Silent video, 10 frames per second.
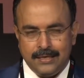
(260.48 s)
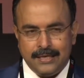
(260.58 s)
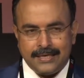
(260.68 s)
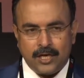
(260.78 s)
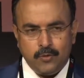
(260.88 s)

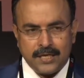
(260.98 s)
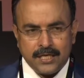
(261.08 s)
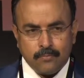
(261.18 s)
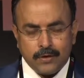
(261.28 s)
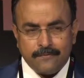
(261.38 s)
can you make it
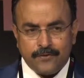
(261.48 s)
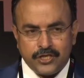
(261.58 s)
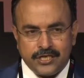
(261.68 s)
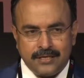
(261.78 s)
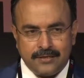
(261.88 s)
more
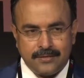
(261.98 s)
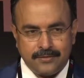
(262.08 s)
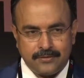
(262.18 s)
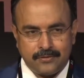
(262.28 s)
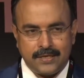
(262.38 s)
efficient
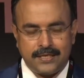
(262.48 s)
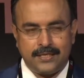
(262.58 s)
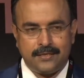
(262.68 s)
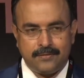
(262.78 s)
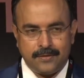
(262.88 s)
so that
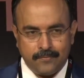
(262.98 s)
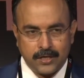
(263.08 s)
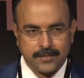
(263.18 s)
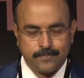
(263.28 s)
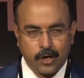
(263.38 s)
it
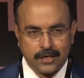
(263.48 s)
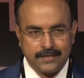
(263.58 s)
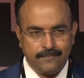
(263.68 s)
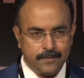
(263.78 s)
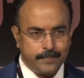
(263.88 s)
works
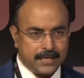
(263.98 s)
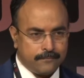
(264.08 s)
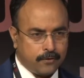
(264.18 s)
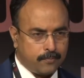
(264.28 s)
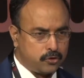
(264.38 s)
productively better
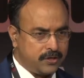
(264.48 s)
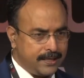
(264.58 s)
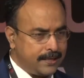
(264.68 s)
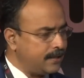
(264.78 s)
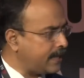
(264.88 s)
for both the
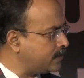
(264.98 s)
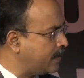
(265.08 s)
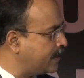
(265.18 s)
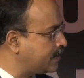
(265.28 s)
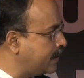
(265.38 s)
retailer as well
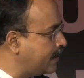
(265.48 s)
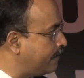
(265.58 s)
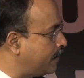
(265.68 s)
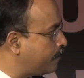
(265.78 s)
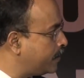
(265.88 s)
as the
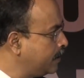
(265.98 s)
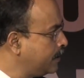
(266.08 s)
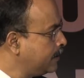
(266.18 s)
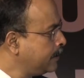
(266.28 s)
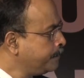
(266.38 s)
developer?
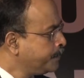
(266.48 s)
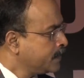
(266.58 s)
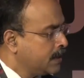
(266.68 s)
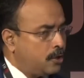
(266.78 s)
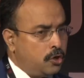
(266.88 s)

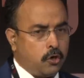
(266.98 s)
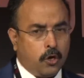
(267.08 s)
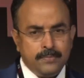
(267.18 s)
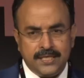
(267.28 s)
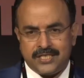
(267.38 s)

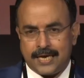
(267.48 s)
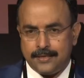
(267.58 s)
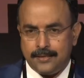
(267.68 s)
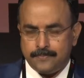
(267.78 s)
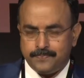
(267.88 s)

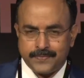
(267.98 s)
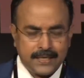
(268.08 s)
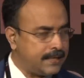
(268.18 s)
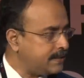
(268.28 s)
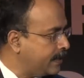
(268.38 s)
Omnichannel
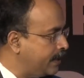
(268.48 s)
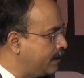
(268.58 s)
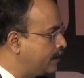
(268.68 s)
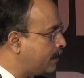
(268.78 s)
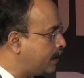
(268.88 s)
has
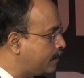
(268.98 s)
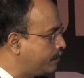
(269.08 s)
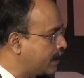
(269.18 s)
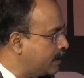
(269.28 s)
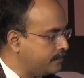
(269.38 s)
again
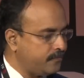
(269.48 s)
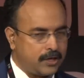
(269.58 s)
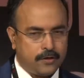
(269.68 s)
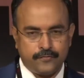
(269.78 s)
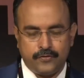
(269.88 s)
become one
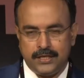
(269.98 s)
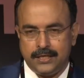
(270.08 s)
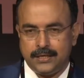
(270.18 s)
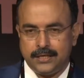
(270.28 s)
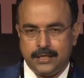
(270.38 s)
of
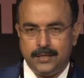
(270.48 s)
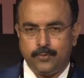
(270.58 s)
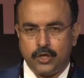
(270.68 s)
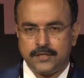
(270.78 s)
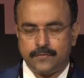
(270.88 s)
the key
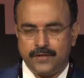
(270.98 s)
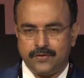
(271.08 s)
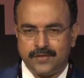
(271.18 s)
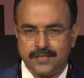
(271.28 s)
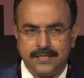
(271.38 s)
points of
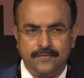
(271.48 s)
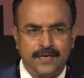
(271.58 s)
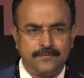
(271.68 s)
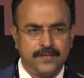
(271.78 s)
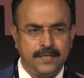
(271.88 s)
interest, and we
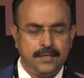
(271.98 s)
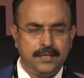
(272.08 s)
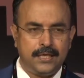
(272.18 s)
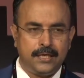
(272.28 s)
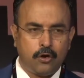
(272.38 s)
have seen
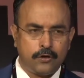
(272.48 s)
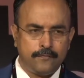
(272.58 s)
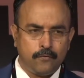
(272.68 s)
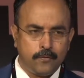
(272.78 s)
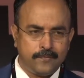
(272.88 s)
a lot of
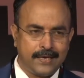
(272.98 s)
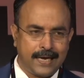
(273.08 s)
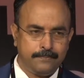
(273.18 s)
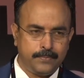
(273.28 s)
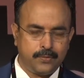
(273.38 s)

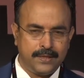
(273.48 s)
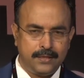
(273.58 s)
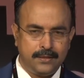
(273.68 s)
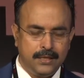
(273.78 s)
overlap between